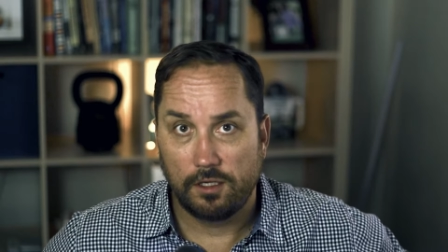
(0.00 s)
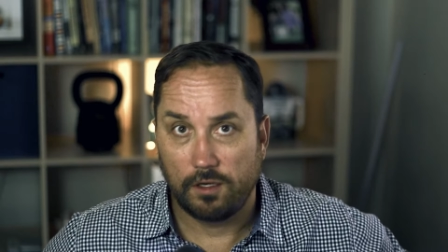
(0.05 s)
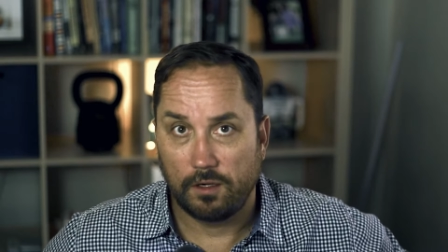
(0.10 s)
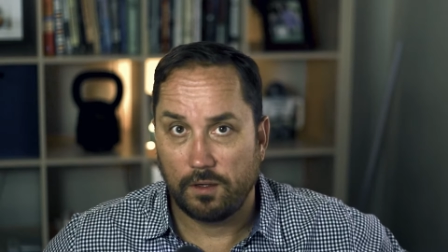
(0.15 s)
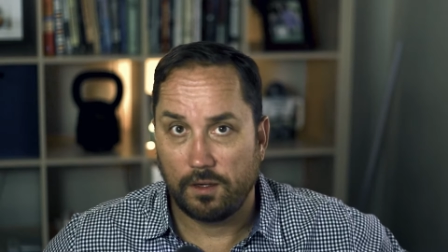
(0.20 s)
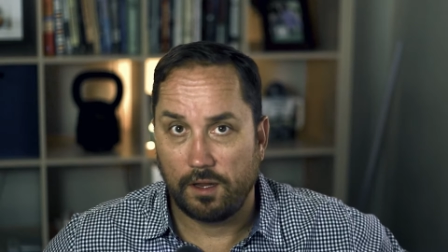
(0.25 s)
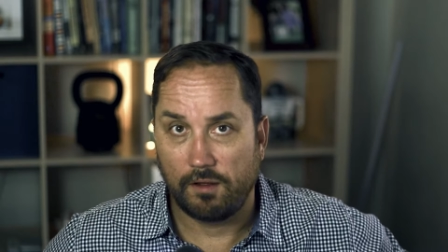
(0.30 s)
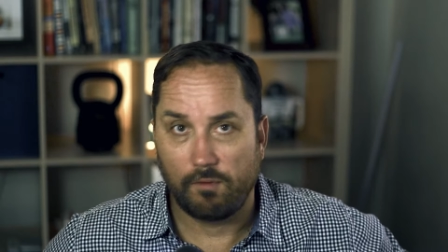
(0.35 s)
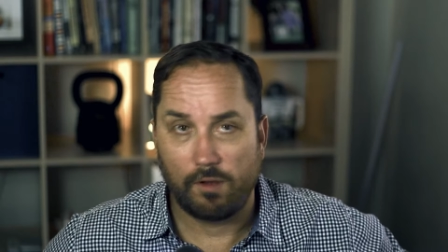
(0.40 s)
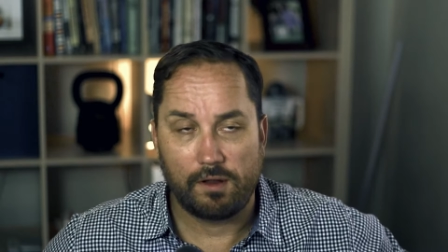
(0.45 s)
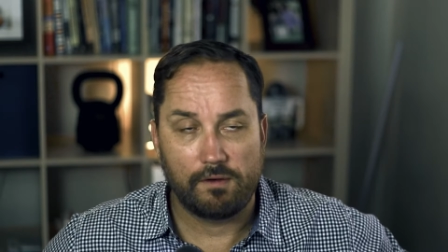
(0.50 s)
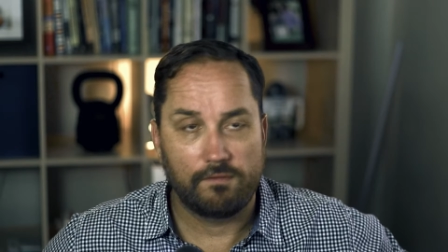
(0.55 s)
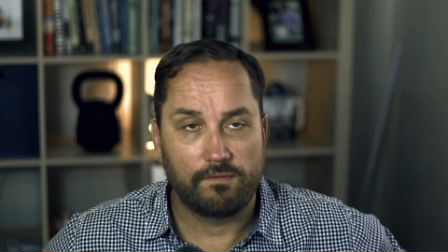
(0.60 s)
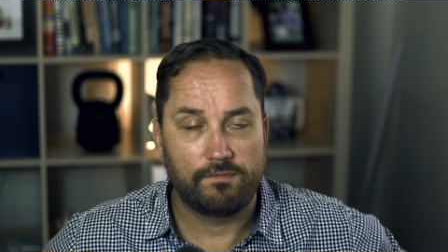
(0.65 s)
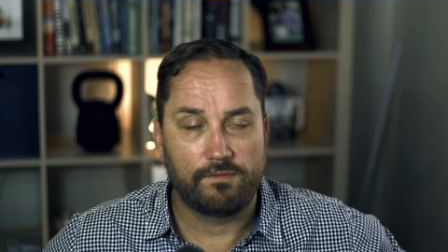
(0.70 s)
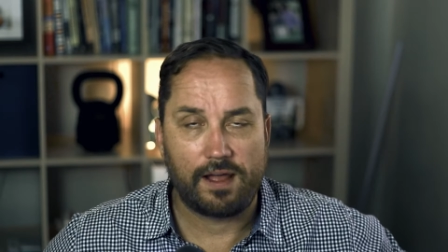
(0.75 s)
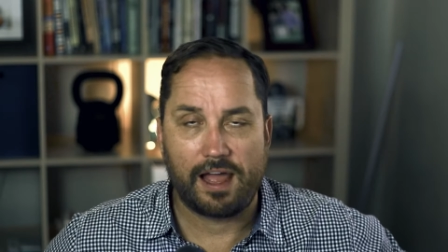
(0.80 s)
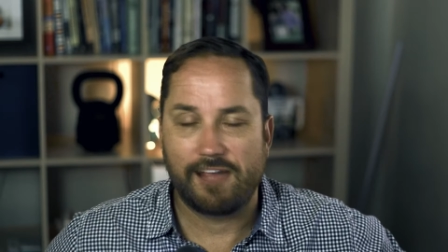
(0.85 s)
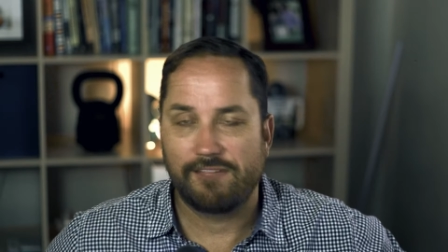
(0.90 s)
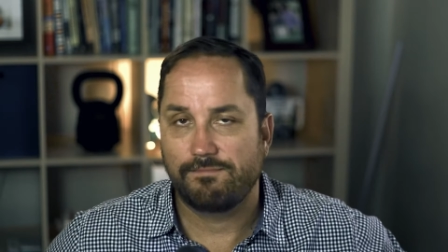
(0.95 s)
You have
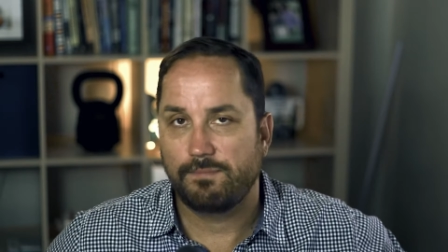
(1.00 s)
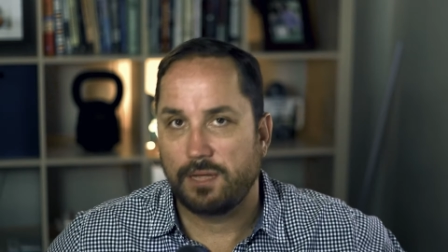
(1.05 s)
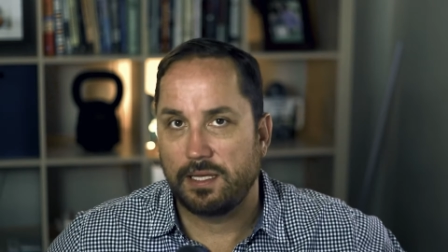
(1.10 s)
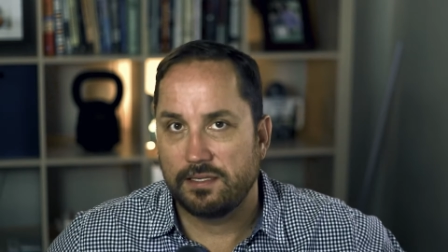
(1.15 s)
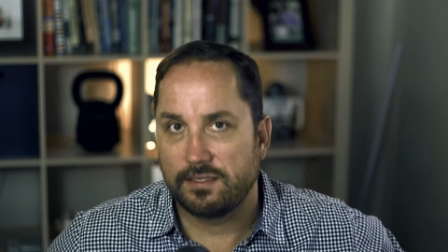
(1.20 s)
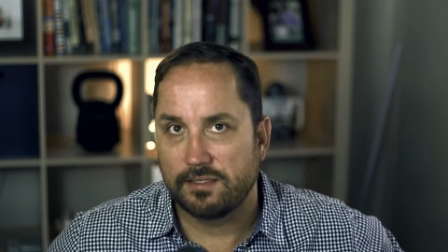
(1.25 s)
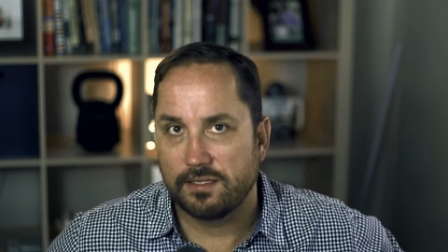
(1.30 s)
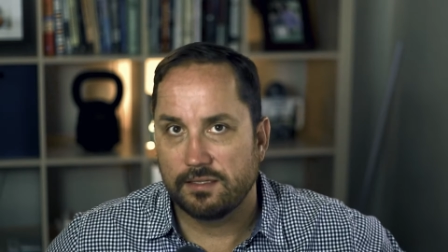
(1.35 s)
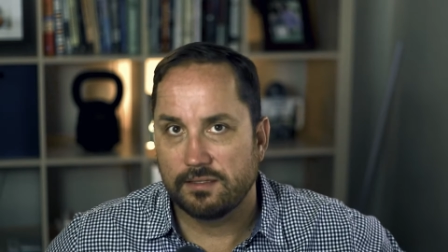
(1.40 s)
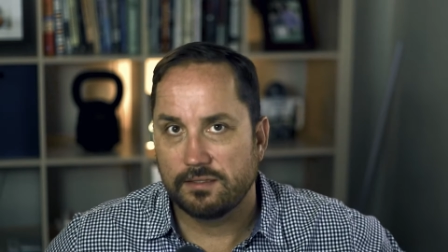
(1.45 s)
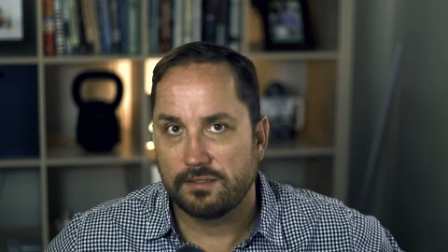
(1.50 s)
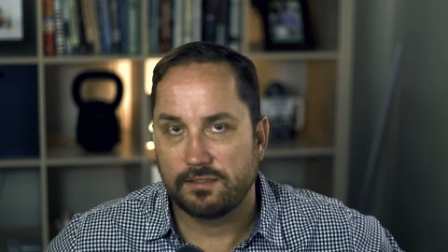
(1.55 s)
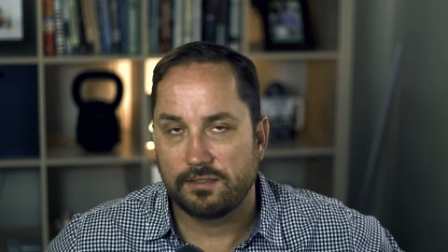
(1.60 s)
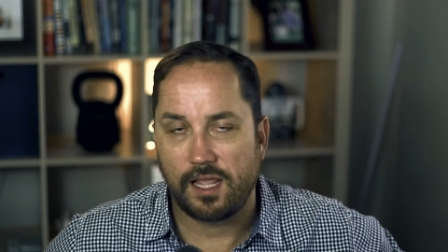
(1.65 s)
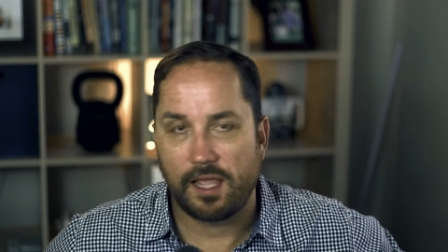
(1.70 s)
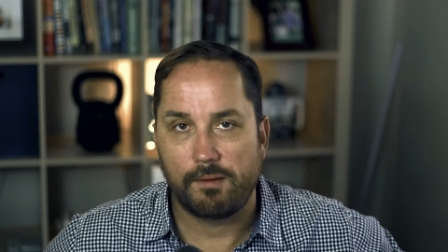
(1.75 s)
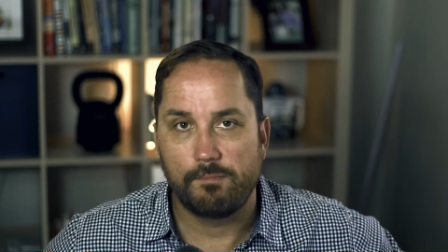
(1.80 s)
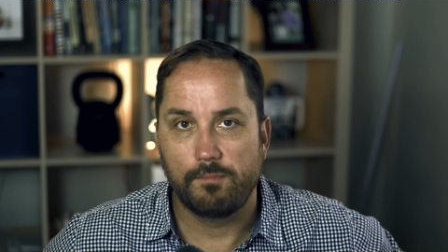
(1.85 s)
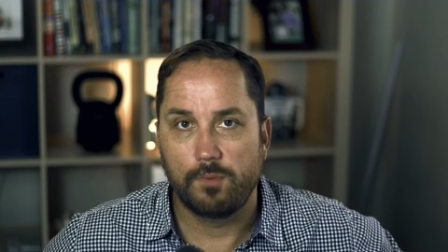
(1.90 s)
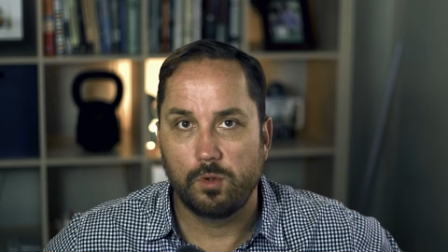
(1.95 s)
five pieces
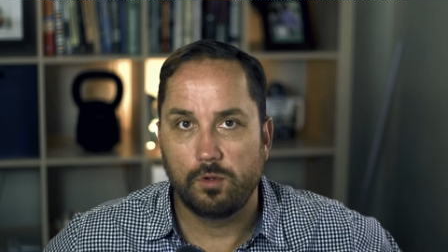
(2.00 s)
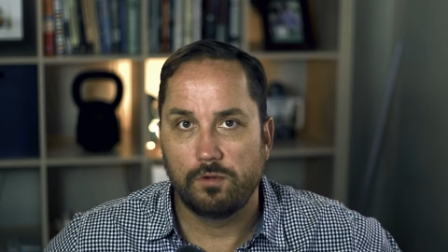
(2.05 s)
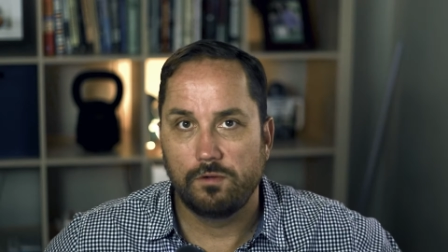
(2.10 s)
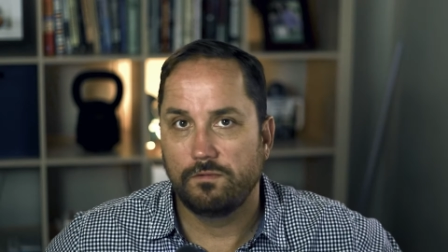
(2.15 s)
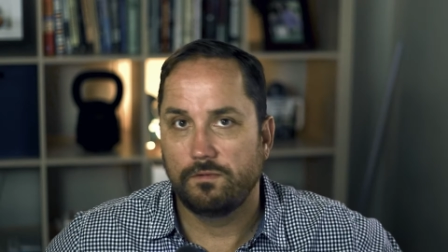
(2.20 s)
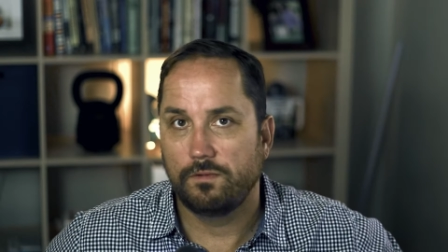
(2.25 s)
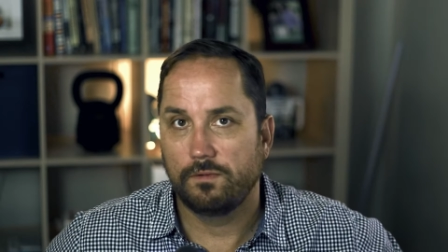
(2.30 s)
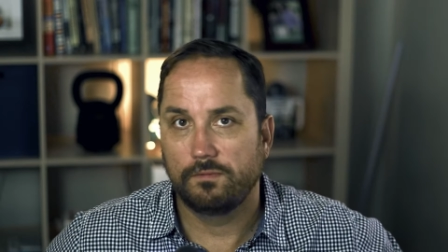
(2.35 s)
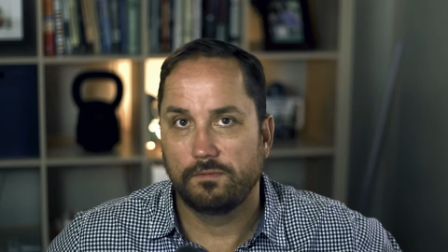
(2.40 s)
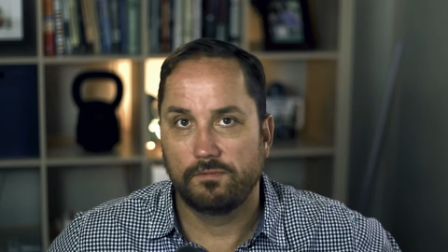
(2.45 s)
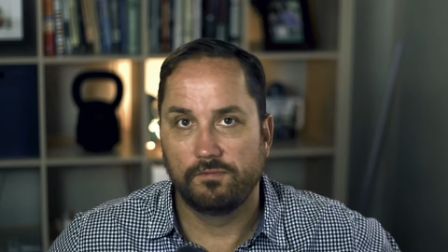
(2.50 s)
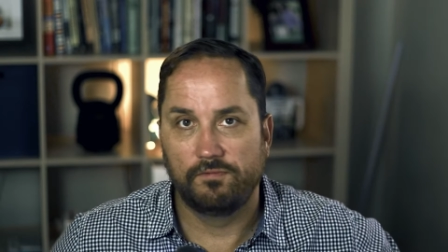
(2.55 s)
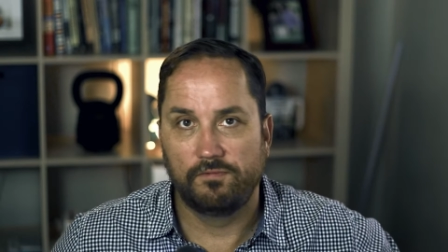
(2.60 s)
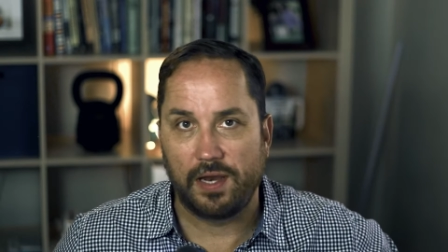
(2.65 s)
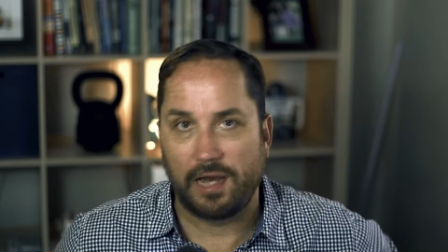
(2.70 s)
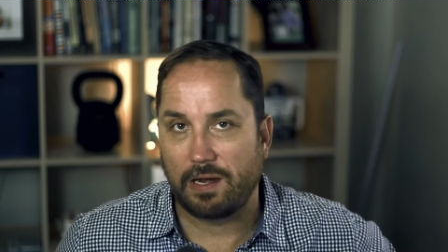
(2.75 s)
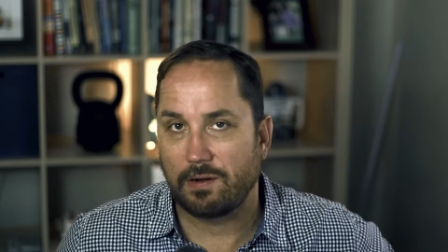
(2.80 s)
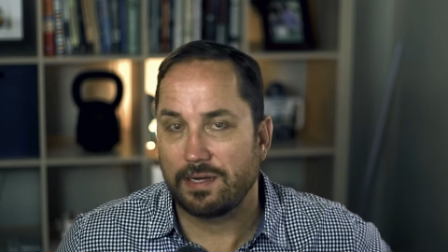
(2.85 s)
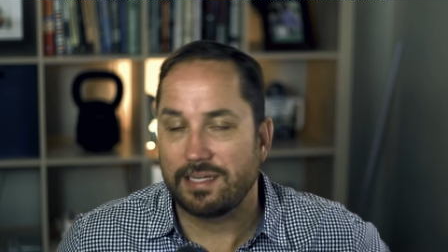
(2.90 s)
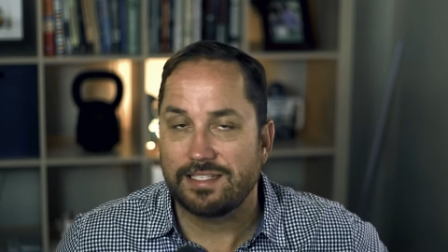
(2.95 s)
that move
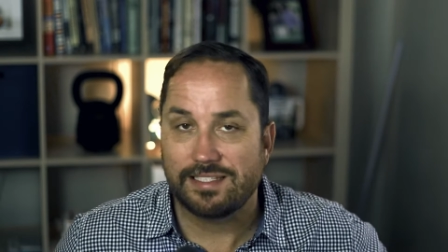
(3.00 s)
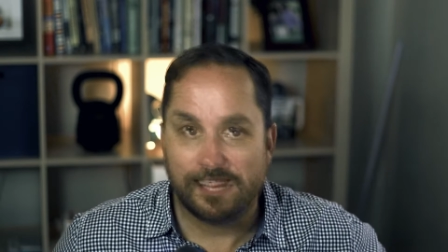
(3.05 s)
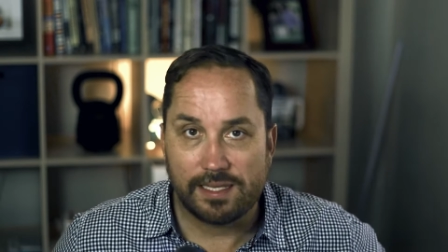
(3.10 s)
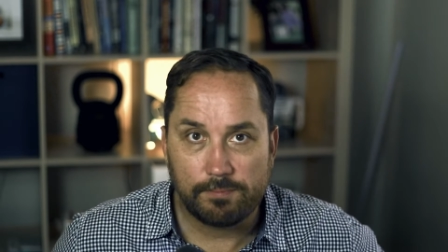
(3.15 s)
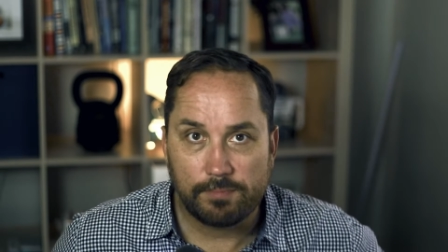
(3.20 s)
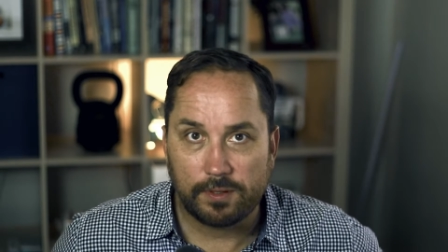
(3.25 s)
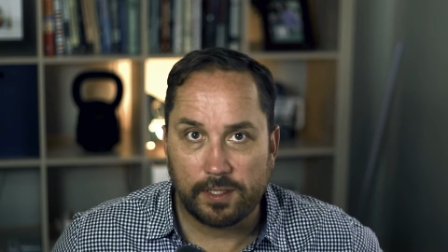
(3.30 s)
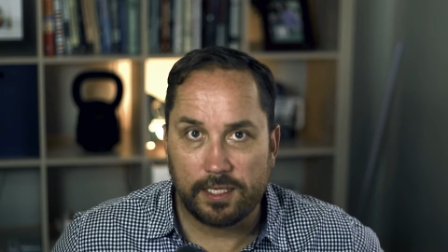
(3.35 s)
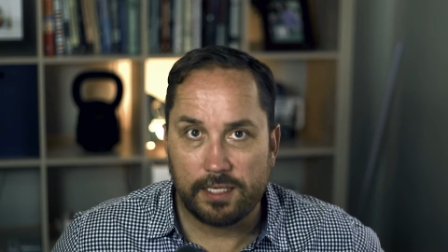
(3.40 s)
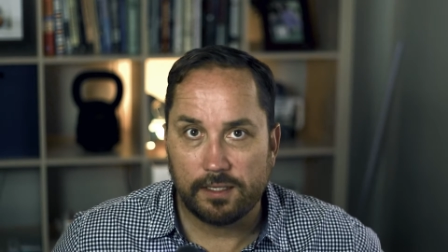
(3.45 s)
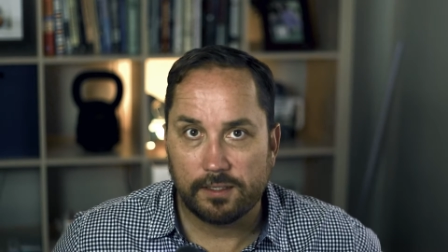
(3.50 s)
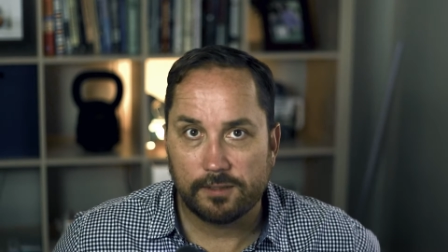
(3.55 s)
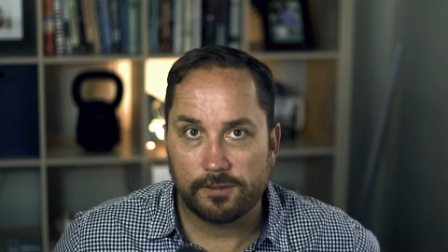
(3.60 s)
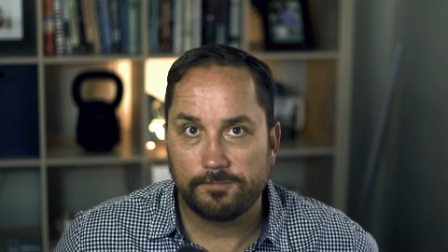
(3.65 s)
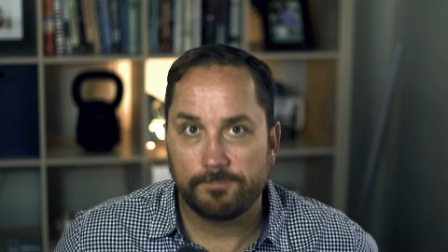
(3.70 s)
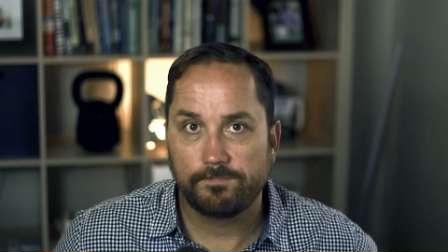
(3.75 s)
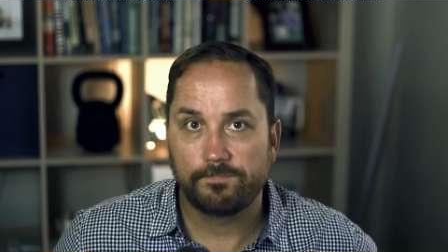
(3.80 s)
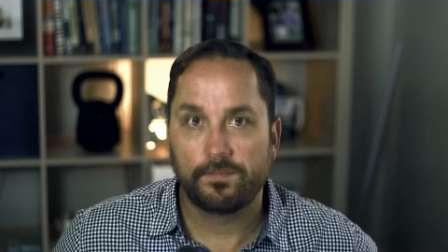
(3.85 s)
very simply,